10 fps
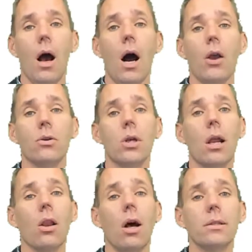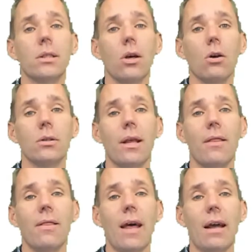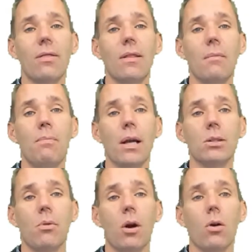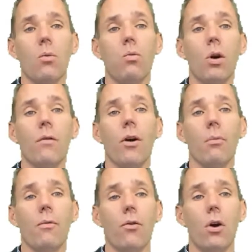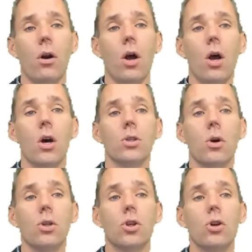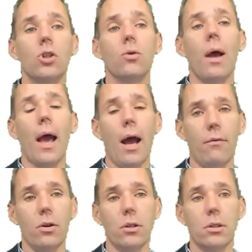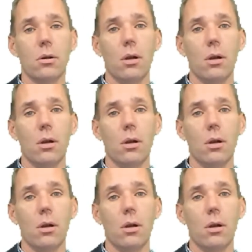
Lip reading: I also had lots of sales that the benchmark weren't available for, so I turned to average.